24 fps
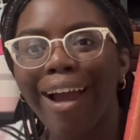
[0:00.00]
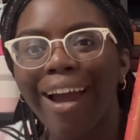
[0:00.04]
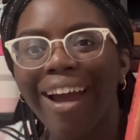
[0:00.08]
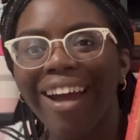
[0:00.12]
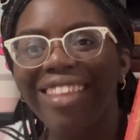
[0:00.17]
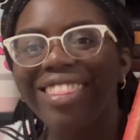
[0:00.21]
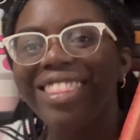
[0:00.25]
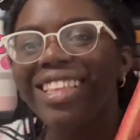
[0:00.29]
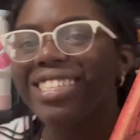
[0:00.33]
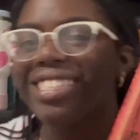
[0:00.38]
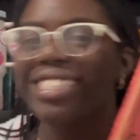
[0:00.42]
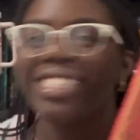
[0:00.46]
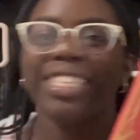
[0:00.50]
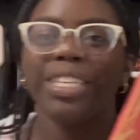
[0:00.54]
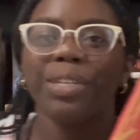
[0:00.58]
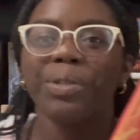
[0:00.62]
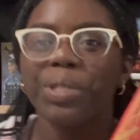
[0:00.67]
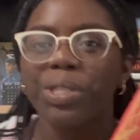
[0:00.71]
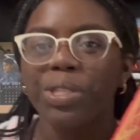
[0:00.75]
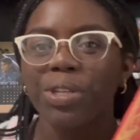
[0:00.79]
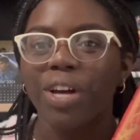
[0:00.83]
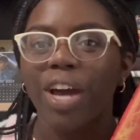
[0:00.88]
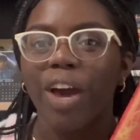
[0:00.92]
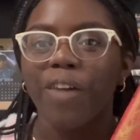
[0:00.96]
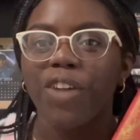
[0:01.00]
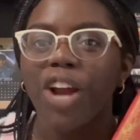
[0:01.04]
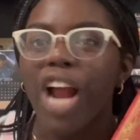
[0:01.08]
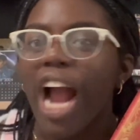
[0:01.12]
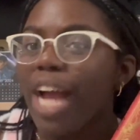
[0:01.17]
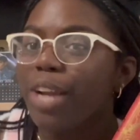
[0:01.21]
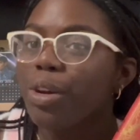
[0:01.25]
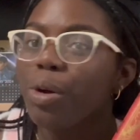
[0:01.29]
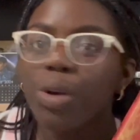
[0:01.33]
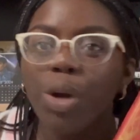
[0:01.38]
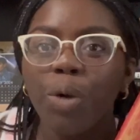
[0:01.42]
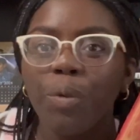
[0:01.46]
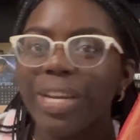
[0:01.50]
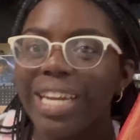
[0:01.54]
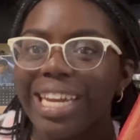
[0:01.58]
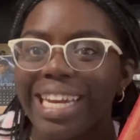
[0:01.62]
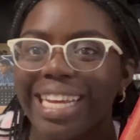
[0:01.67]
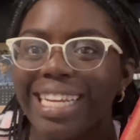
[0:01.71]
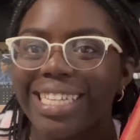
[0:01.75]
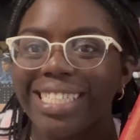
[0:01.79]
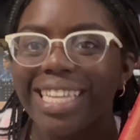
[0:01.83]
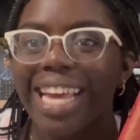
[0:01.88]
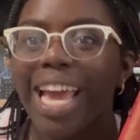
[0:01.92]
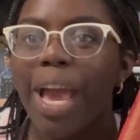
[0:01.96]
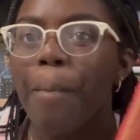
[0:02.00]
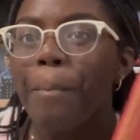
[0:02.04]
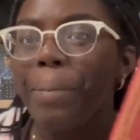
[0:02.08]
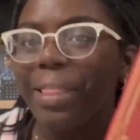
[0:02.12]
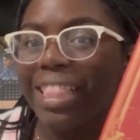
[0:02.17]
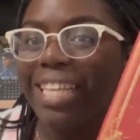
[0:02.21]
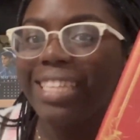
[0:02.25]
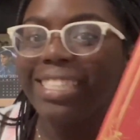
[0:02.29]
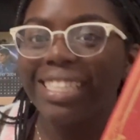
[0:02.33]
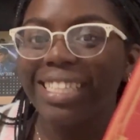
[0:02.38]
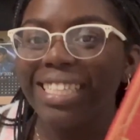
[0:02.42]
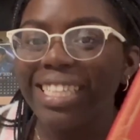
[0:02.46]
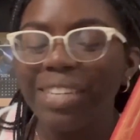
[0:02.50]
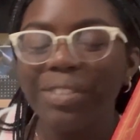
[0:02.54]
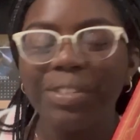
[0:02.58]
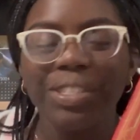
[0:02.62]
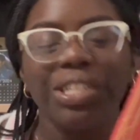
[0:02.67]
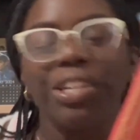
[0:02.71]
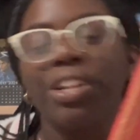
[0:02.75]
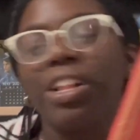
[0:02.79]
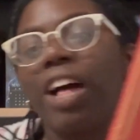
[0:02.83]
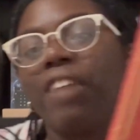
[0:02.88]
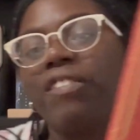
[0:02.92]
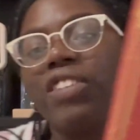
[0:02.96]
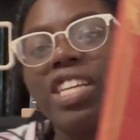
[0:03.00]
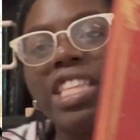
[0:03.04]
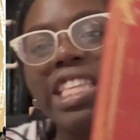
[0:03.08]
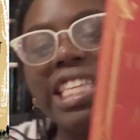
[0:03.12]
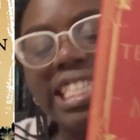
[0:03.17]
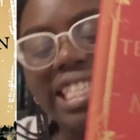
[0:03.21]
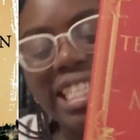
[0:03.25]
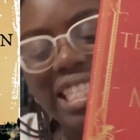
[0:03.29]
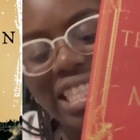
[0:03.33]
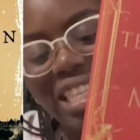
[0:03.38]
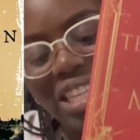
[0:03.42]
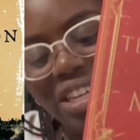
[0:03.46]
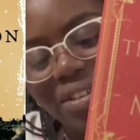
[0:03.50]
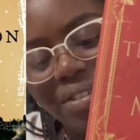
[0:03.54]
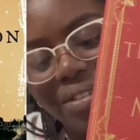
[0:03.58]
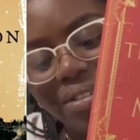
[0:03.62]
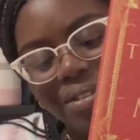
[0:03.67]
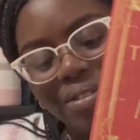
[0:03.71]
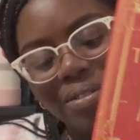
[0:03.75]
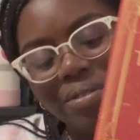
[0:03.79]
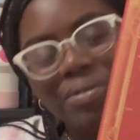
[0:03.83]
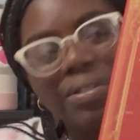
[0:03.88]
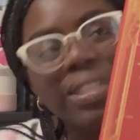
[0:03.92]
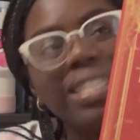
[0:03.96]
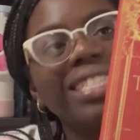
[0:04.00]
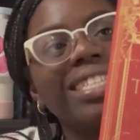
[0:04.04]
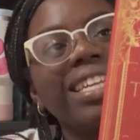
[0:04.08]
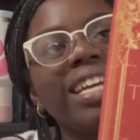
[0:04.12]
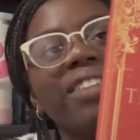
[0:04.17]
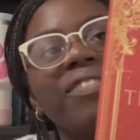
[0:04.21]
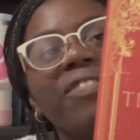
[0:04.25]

This is the original cover. I don't know what it is, but this is the original cover. This is the new redesigned